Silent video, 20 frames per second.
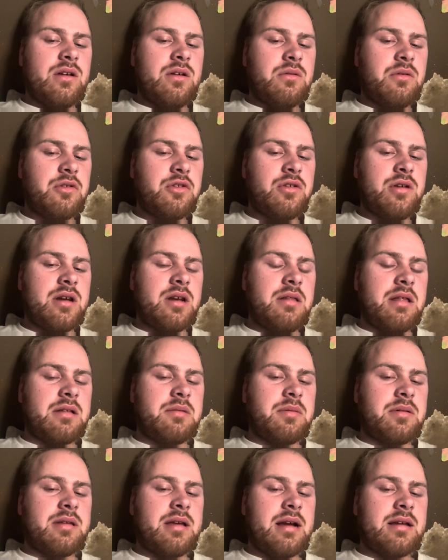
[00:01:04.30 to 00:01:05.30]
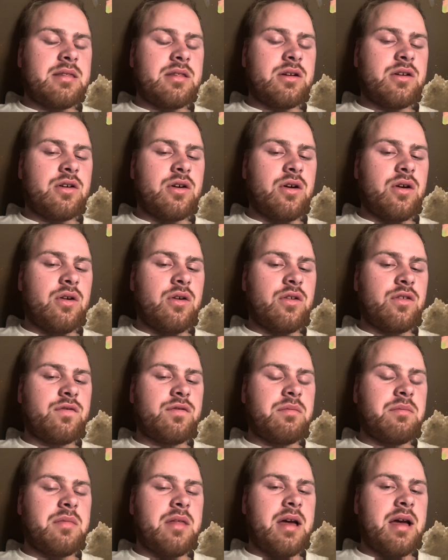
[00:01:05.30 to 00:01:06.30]
She tried to like protect the girls
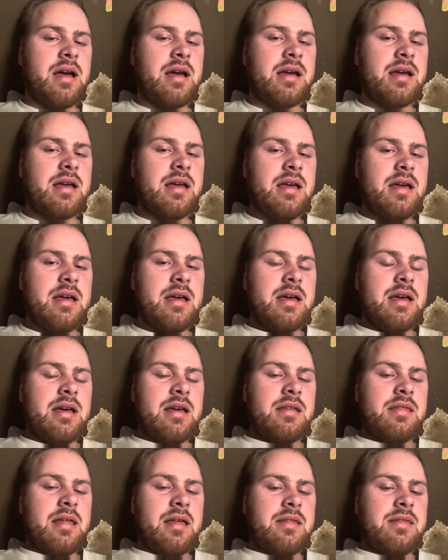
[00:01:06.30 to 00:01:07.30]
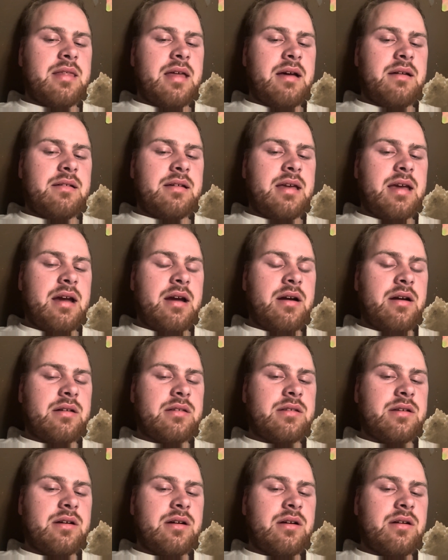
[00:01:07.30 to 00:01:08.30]
from that that that
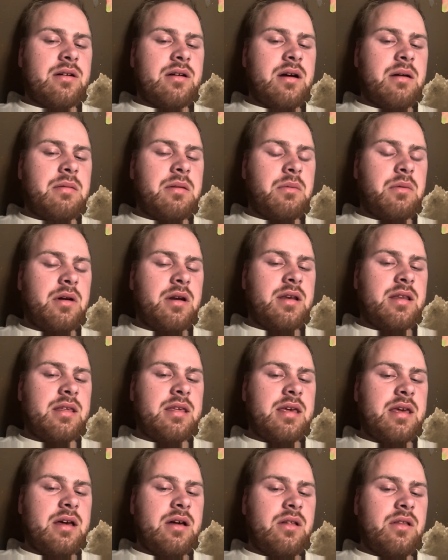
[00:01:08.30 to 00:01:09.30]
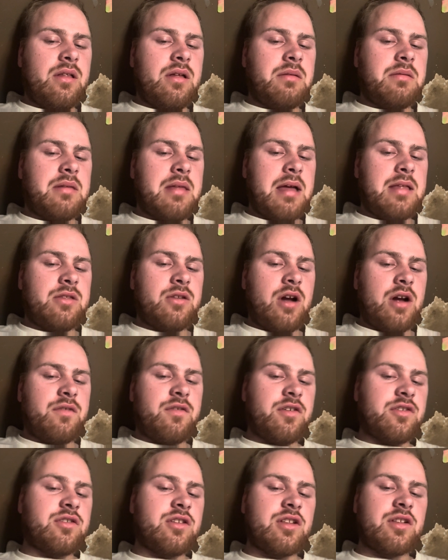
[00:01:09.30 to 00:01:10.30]
character um, that wanted to kill um that dark
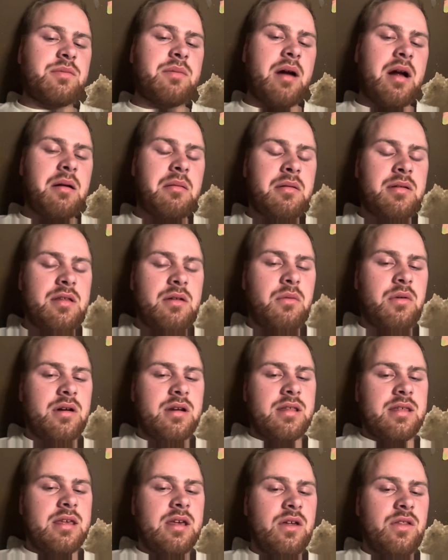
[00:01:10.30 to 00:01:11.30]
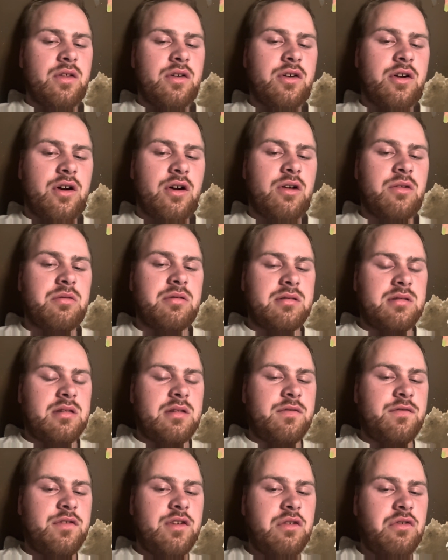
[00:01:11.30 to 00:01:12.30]
version of Spider-Man that wanted to kill the girls was in
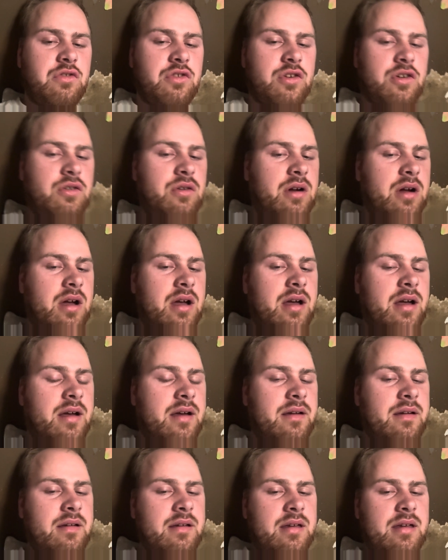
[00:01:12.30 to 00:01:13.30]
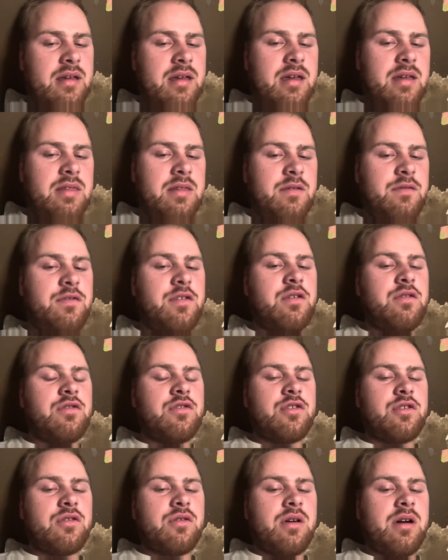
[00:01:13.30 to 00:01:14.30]
the future uh in the
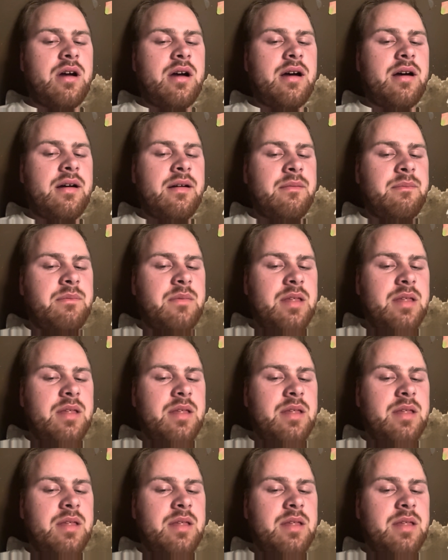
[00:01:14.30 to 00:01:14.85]
future uh